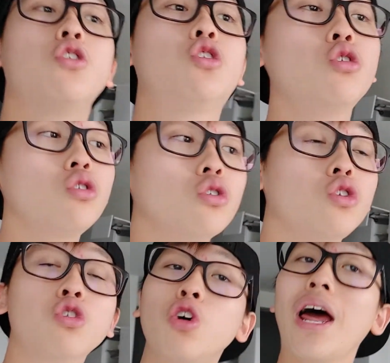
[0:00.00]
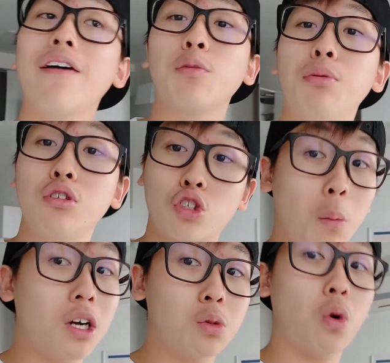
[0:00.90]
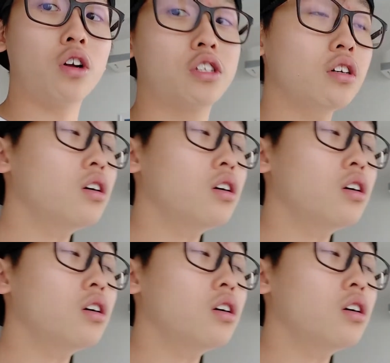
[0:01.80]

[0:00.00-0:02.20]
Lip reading: you don't have to put so much water.